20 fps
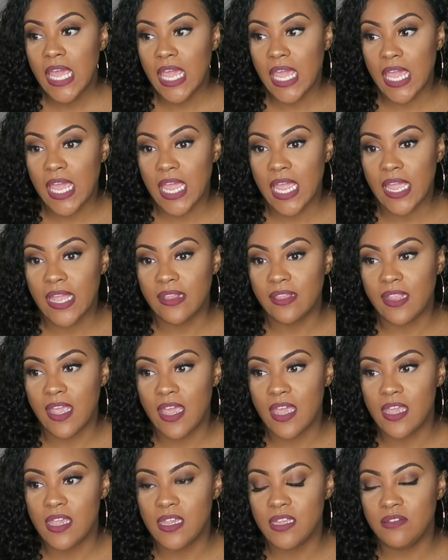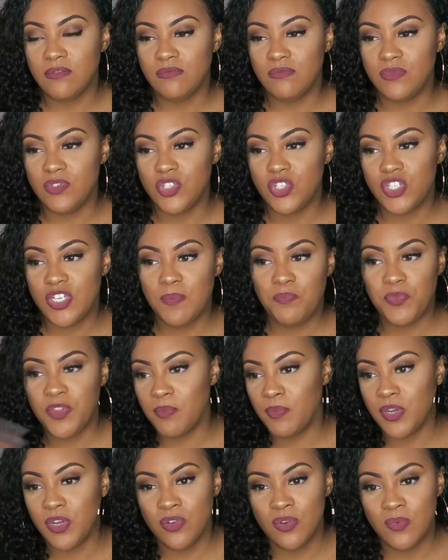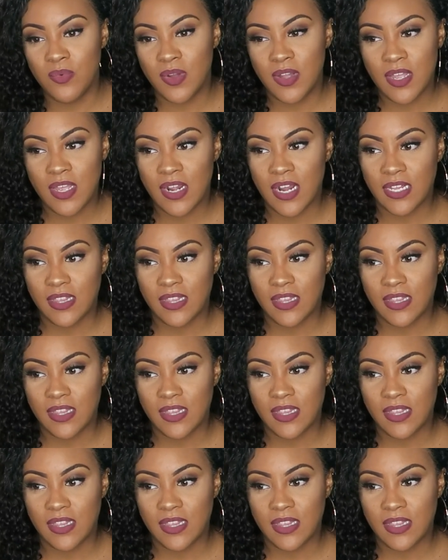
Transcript: and they shipped them a new one,